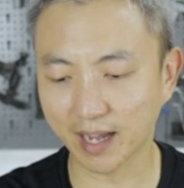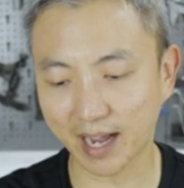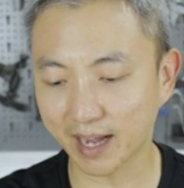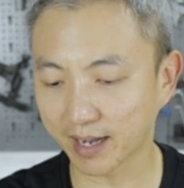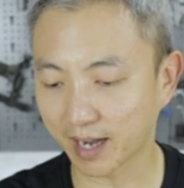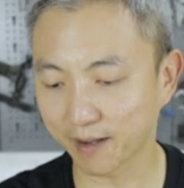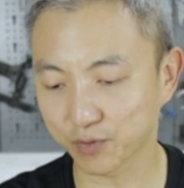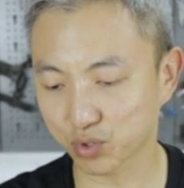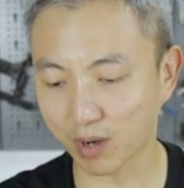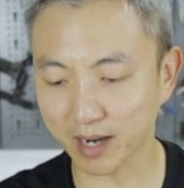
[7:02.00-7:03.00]

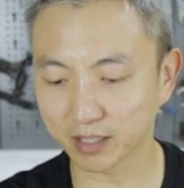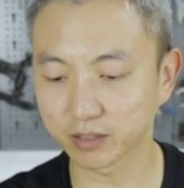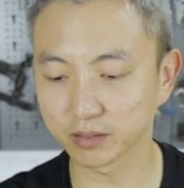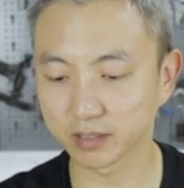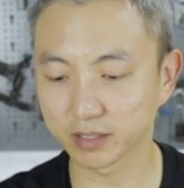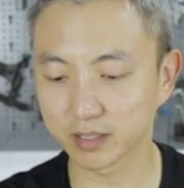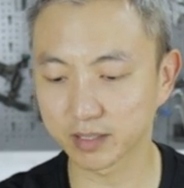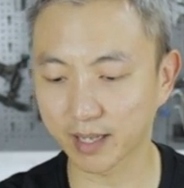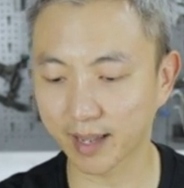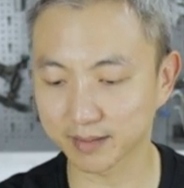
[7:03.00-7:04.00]
I've struggled
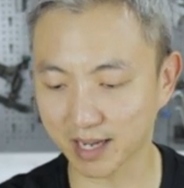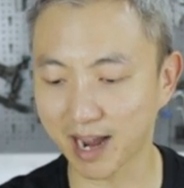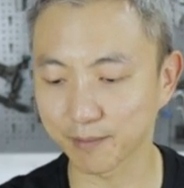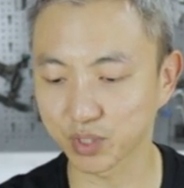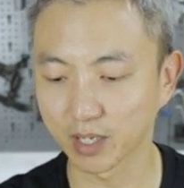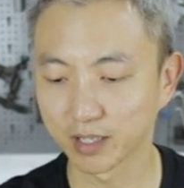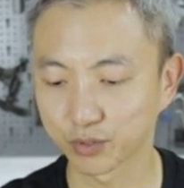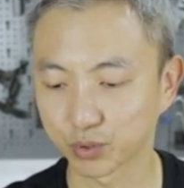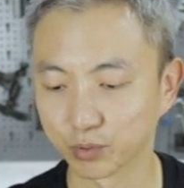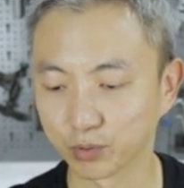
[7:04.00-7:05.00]
at times
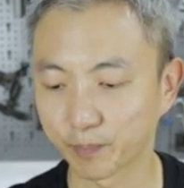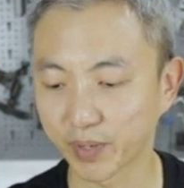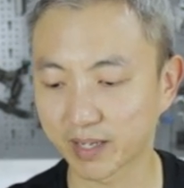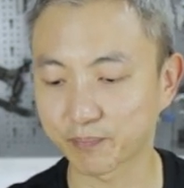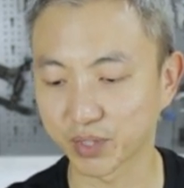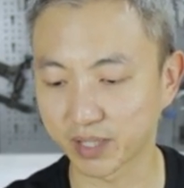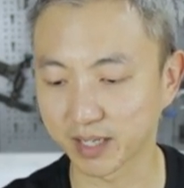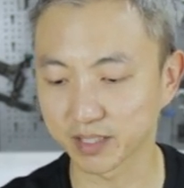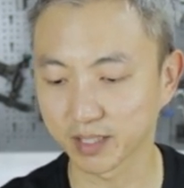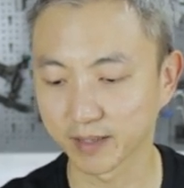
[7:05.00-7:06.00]
to pick up the
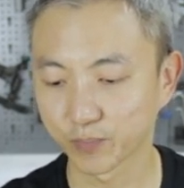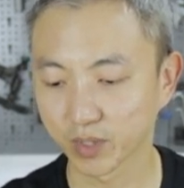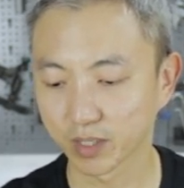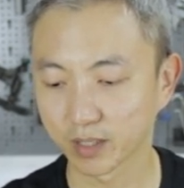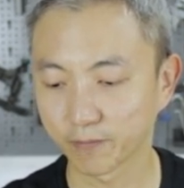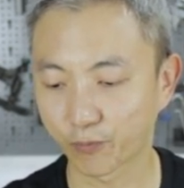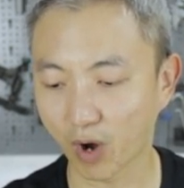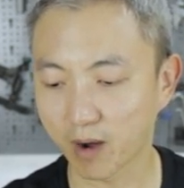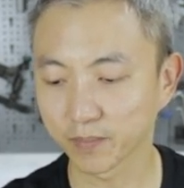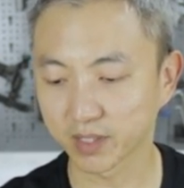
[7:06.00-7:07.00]
things
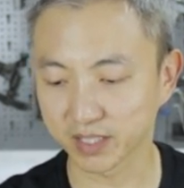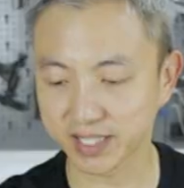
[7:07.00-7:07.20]
from the